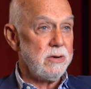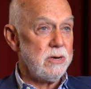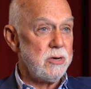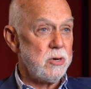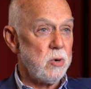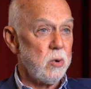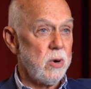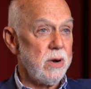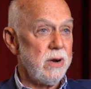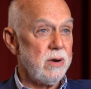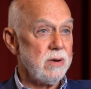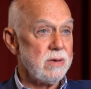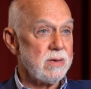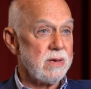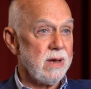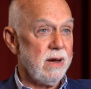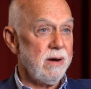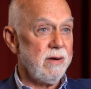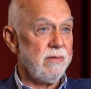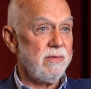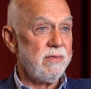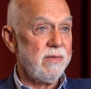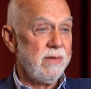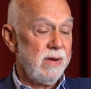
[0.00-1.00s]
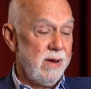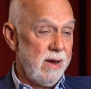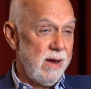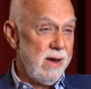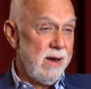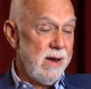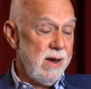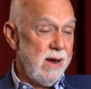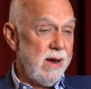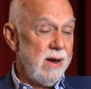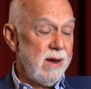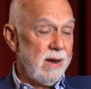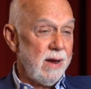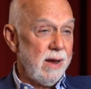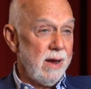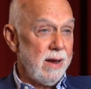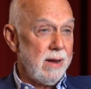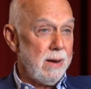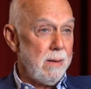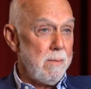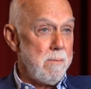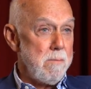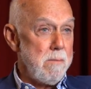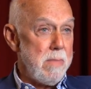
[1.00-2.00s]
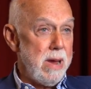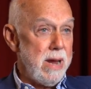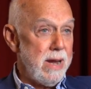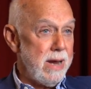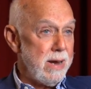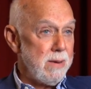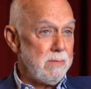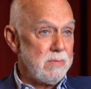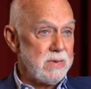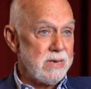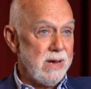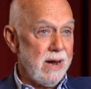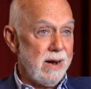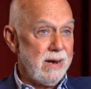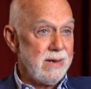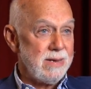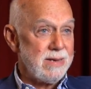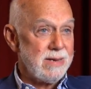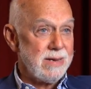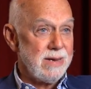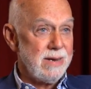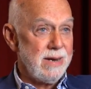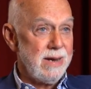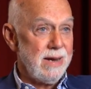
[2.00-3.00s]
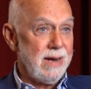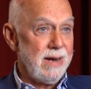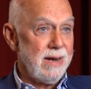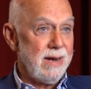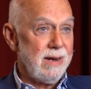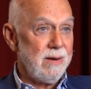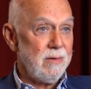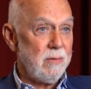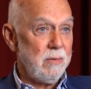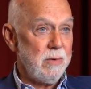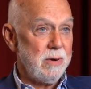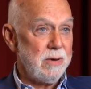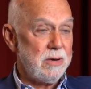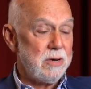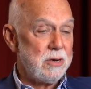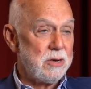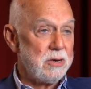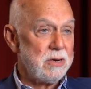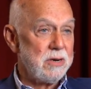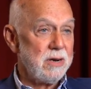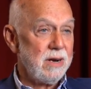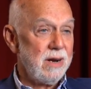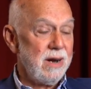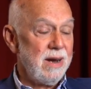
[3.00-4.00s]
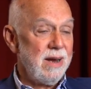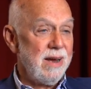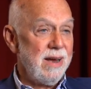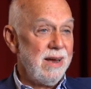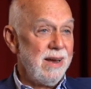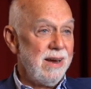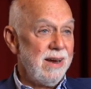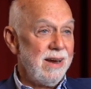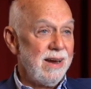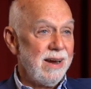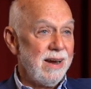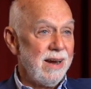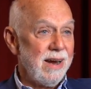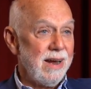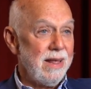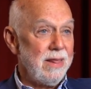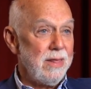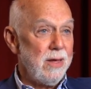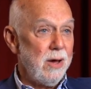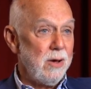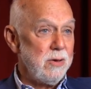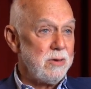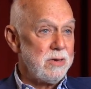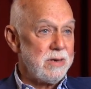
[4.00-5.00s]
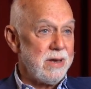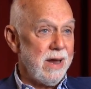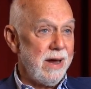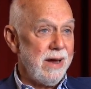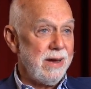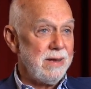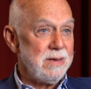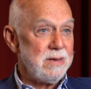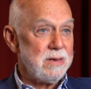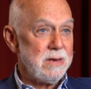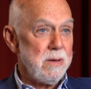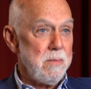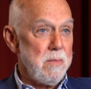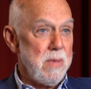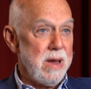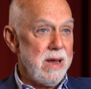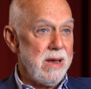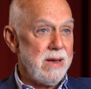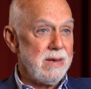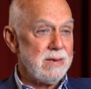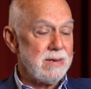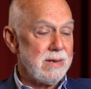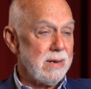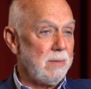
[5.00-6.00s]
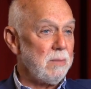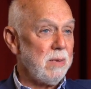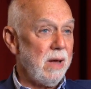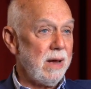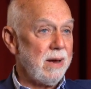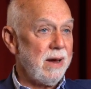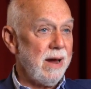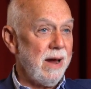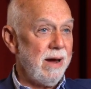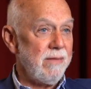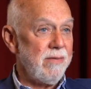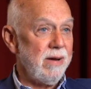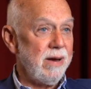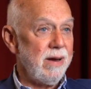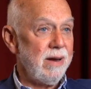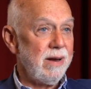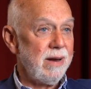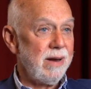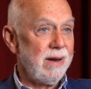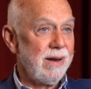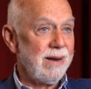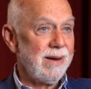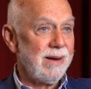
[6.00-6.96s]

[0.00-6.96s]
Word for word: enjoy yourself in a medium sized city, which in those days to me seemed like heaven.